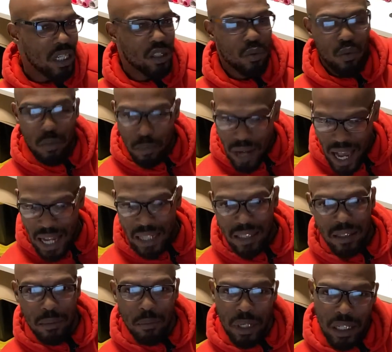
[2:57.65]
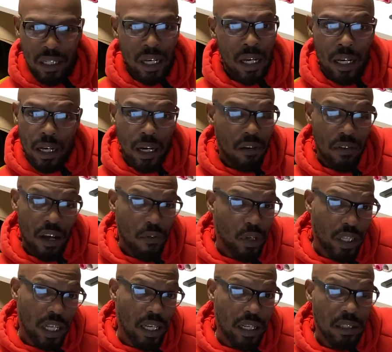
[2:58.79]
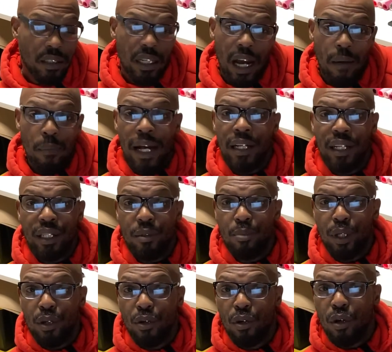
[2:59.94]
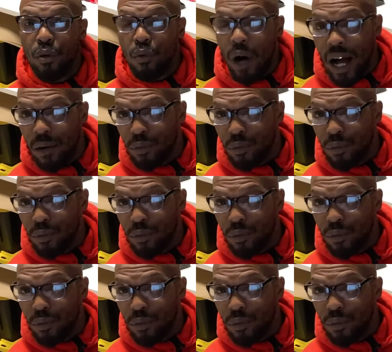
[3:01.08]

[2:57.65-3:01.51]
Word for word: It's a reminder to me of everything else that I might need to be doing while